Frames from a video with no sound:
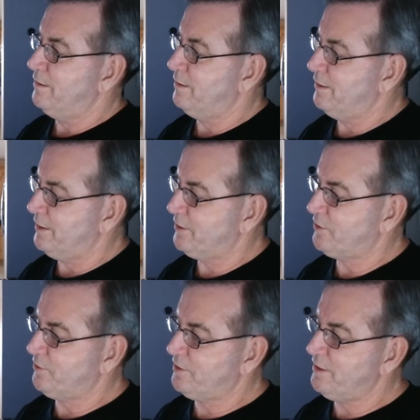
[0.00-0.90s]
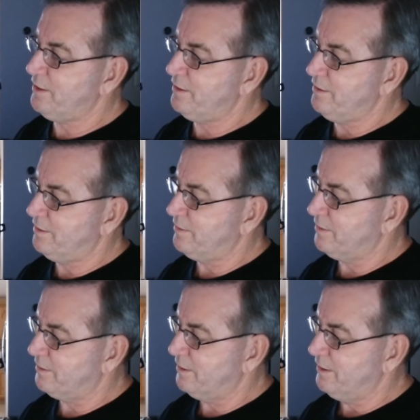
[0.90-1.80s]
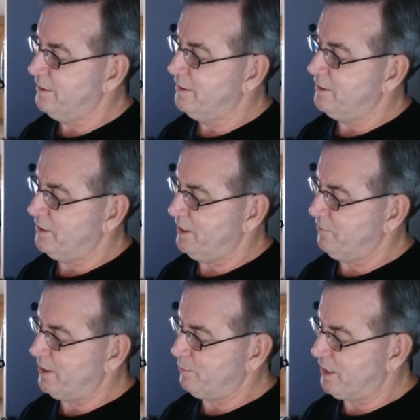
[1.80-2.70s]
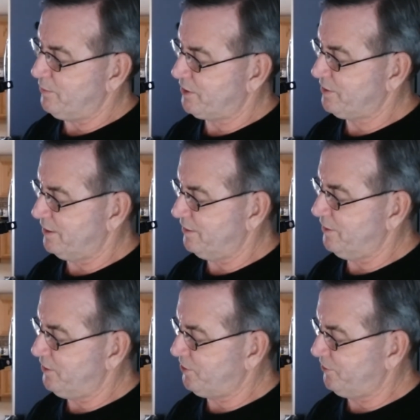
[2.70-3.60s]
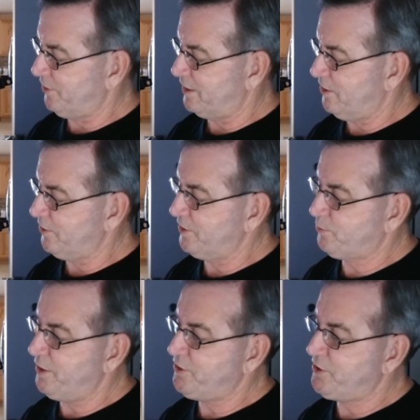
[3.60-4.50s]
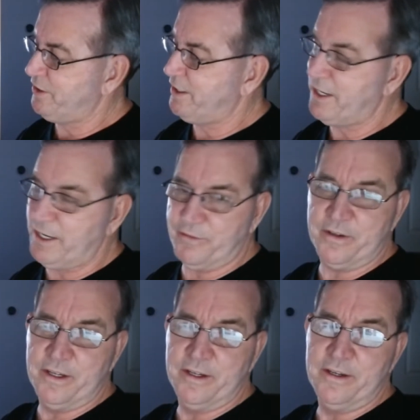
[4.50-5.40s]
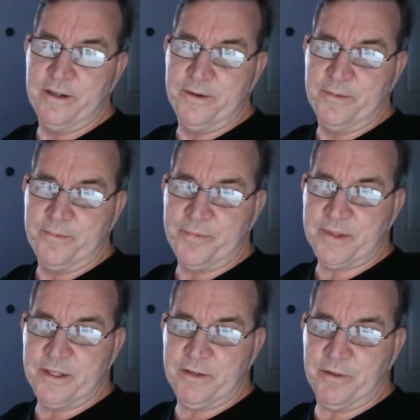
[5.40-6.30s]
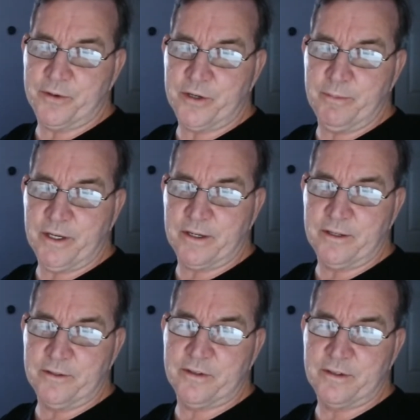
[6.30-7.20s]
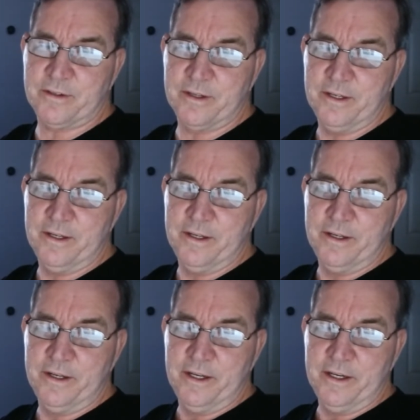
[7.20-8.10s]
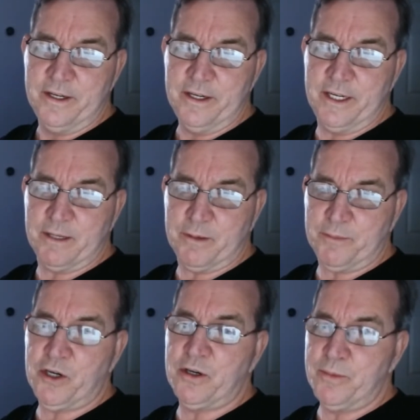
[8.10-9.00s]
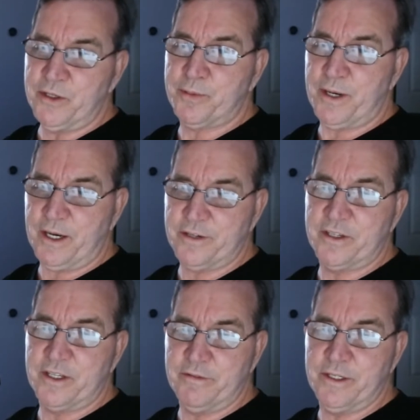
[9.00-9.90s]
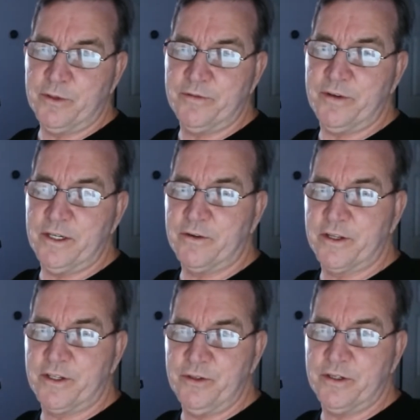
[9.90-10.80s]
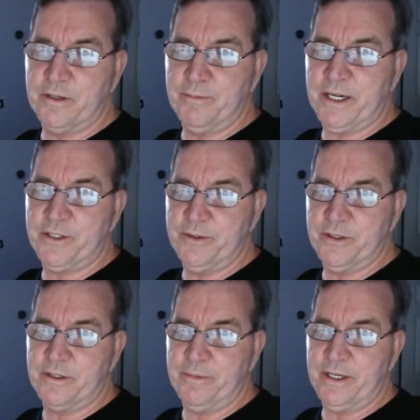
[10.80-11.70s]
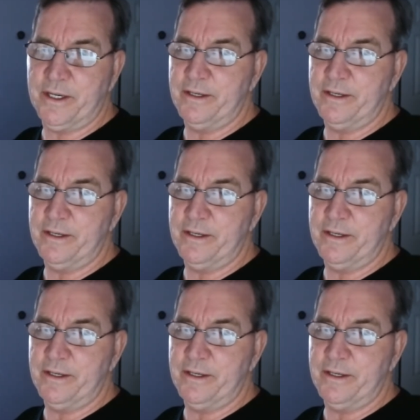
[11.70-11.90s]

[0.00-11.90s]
As I said, if I'm not mistaken, this is the longest piece you have of the 3 models. And I'm almost positive it will fit on a 200 by 200 bed.